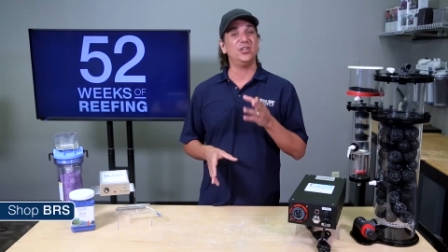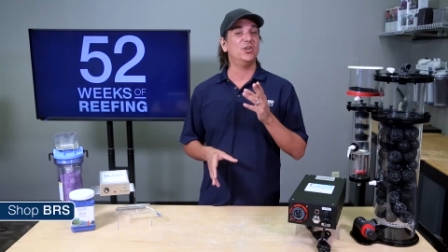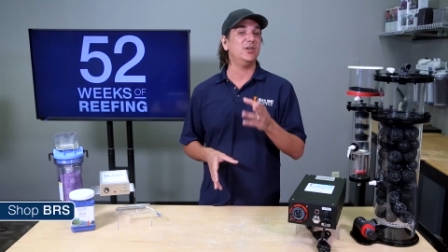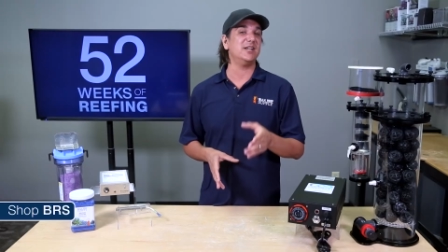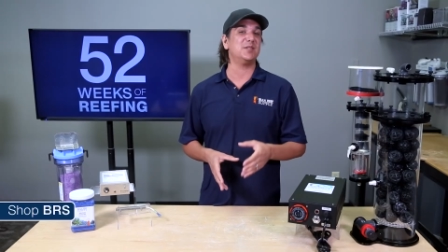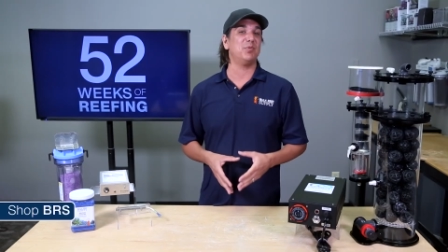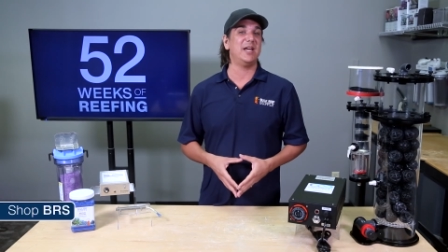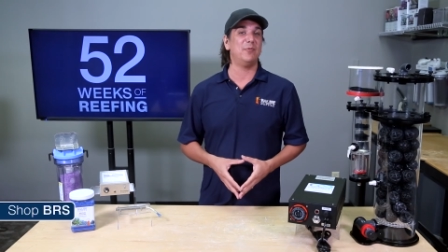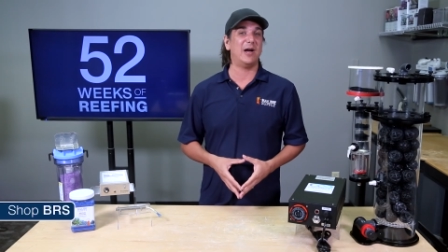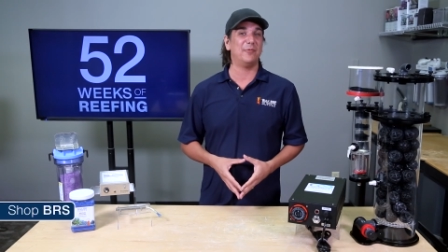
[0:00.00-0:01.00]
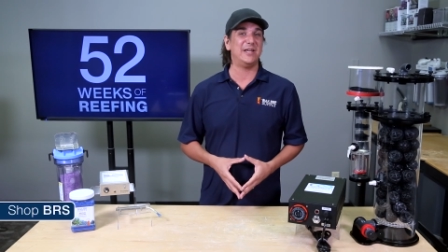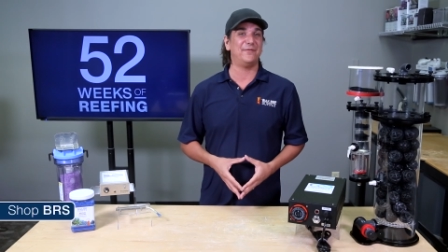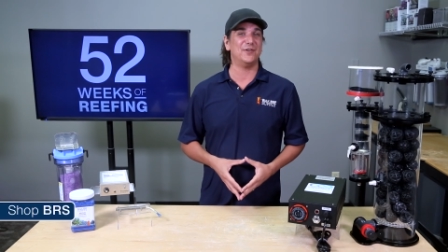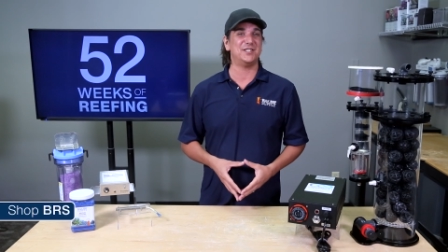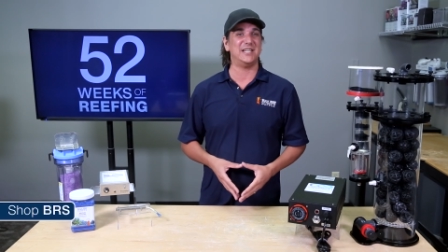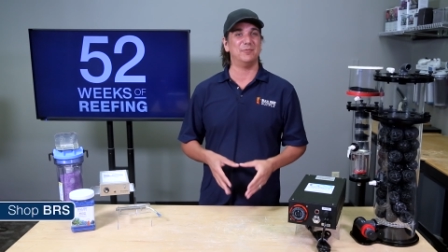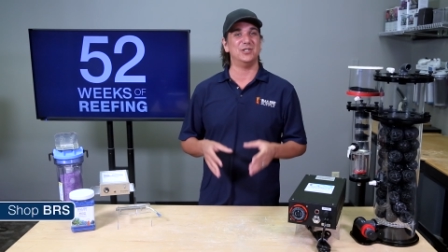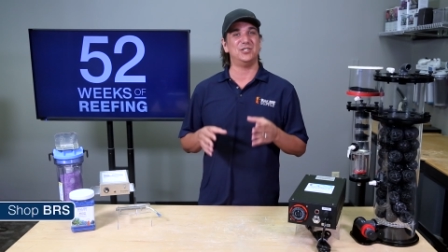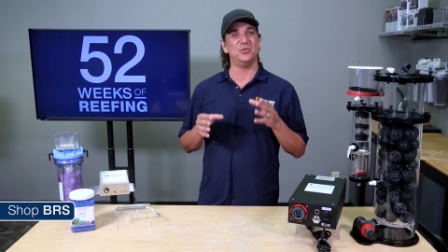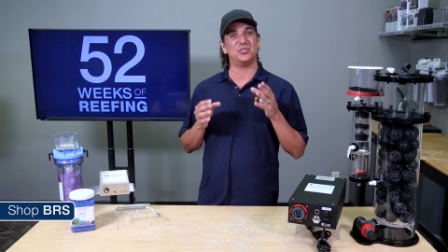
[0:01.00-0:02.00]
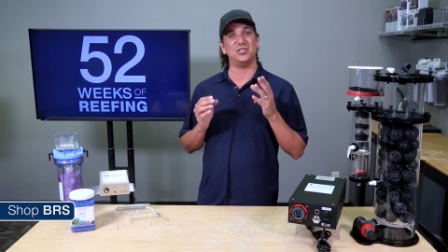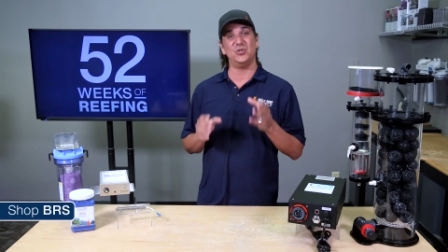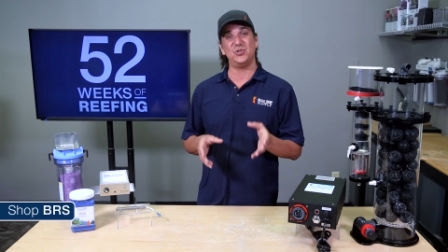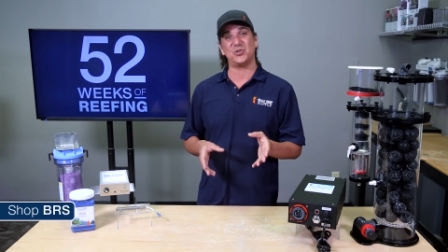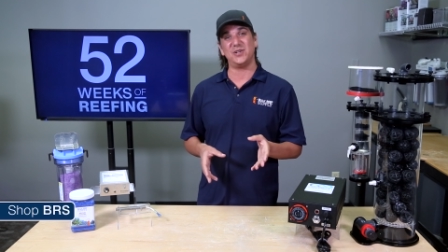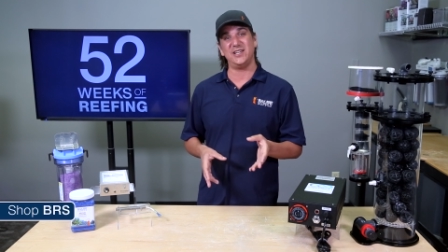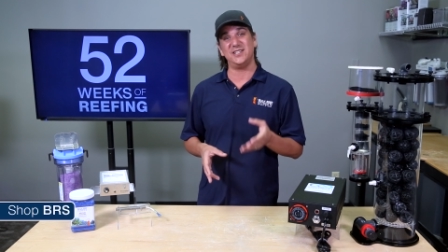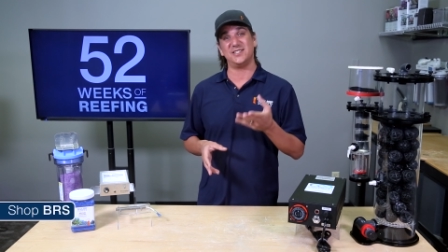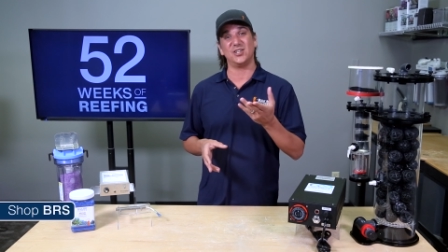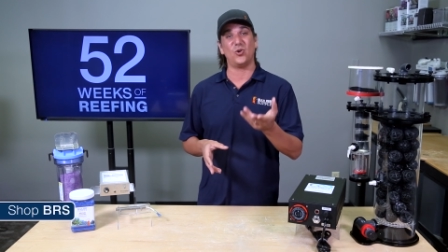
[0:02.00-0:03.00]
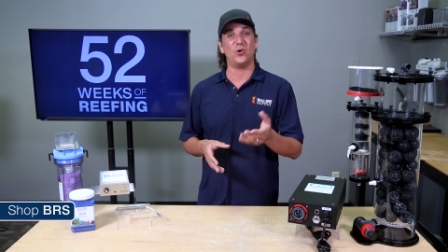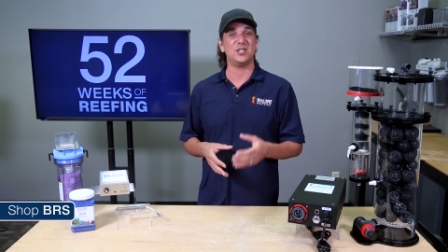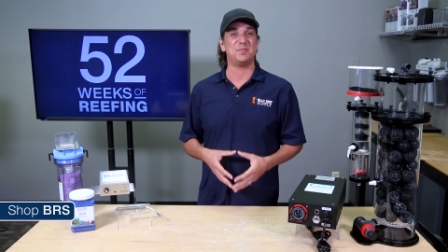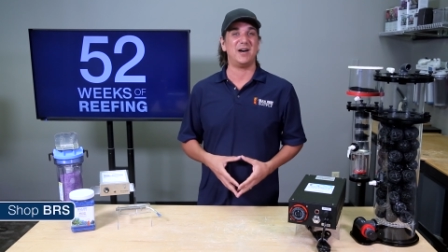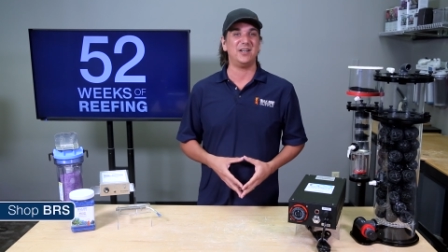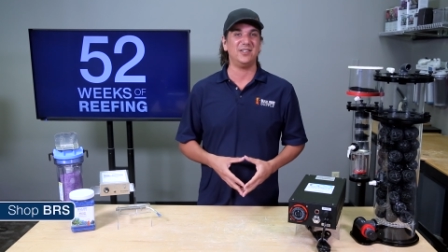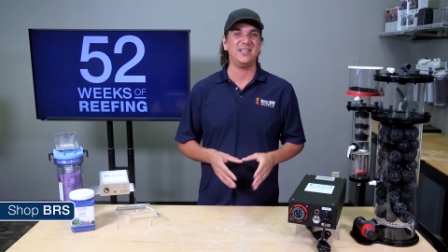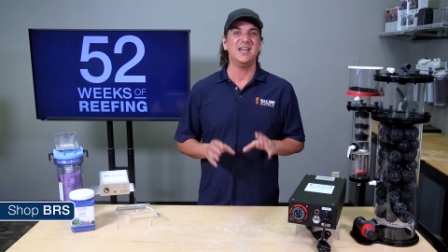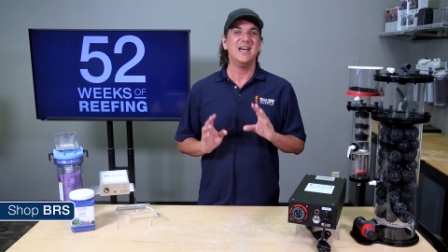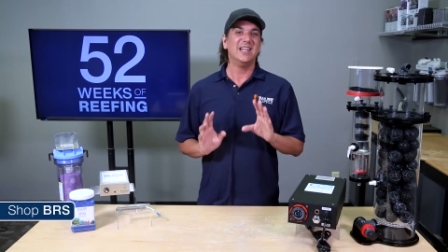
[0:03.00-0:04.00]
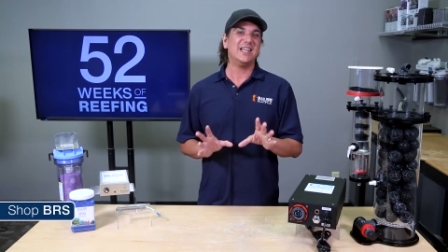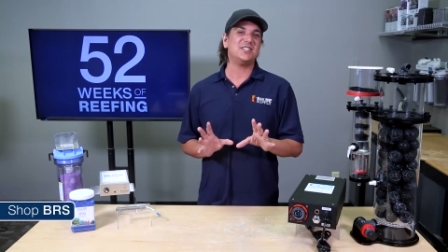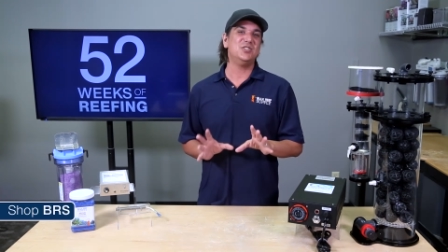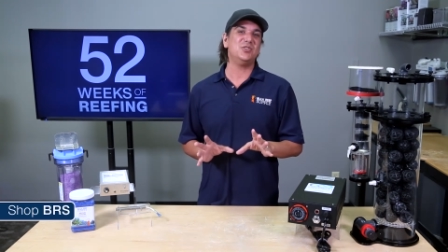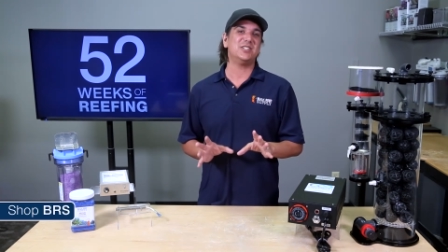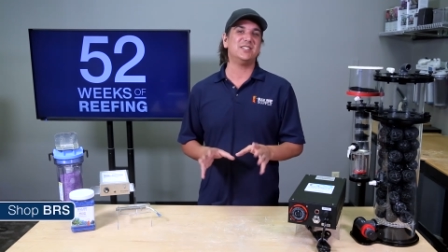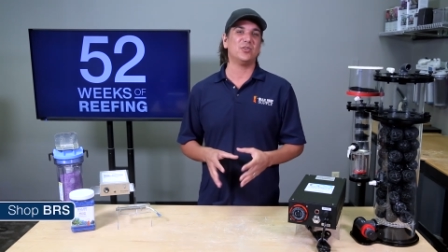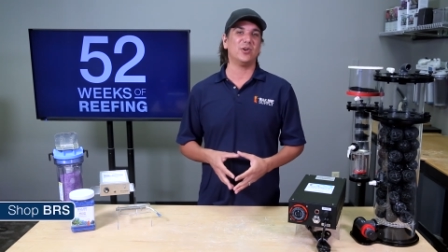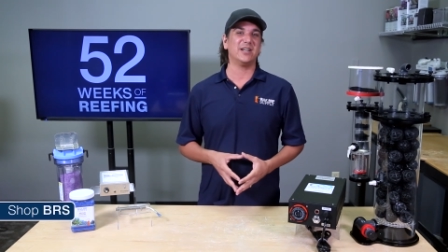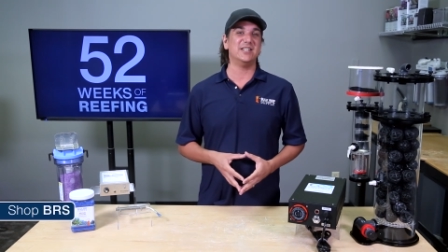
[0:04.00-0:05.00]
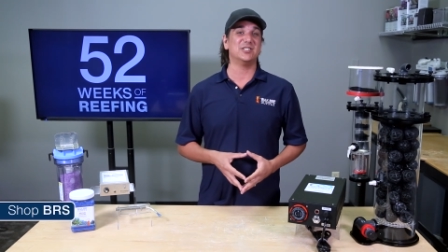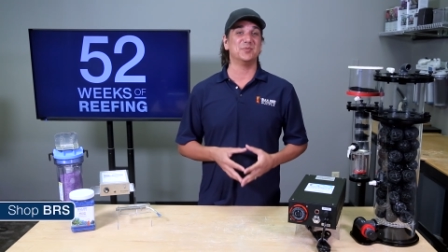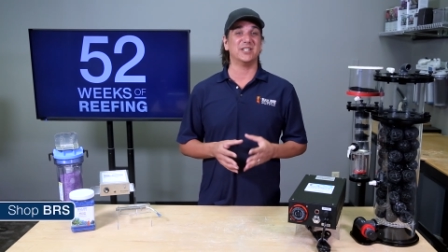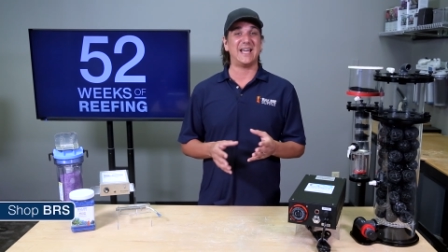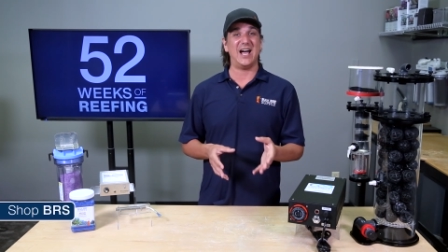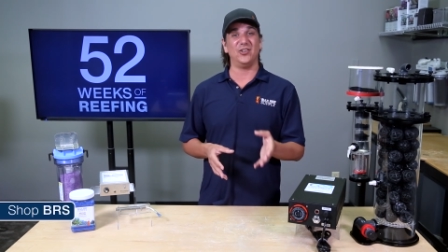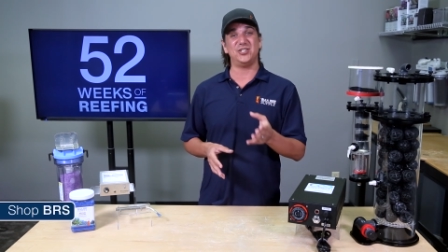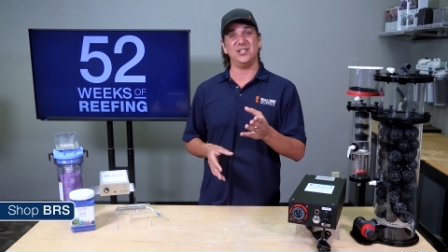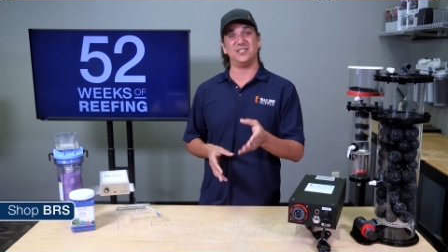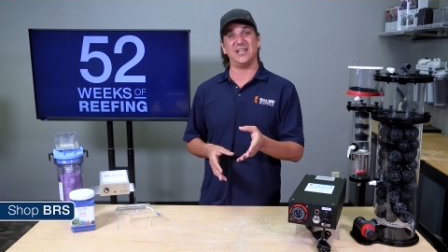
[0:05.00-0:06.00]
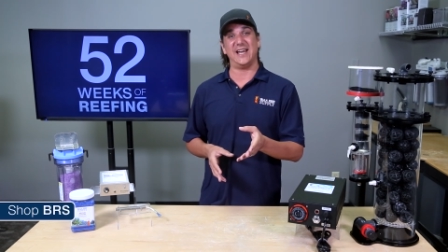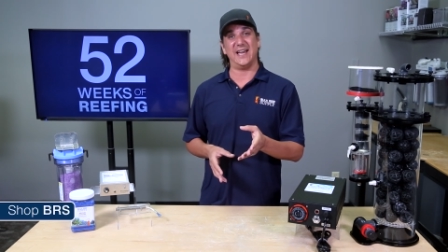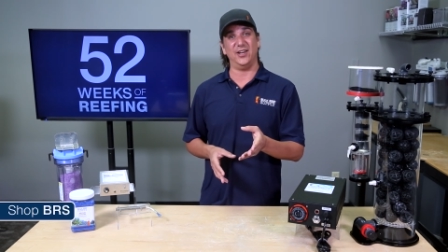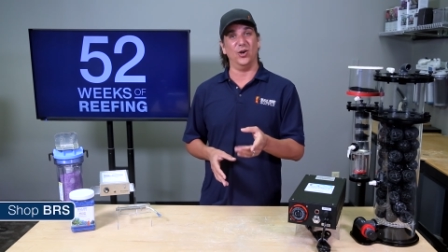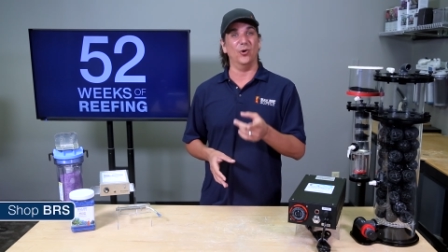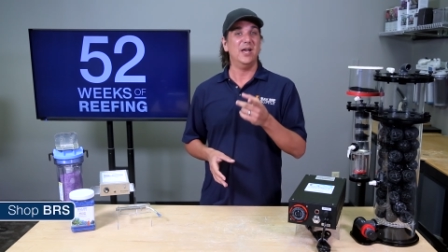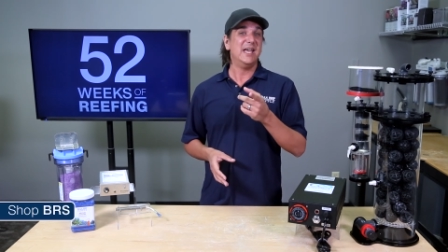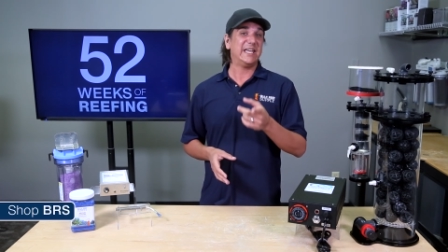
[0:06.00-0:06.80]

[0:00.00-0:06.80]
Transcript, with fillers: and could explain why reefers see reduced nutrients and correspondingly less nuisance organisms like algae and cyano.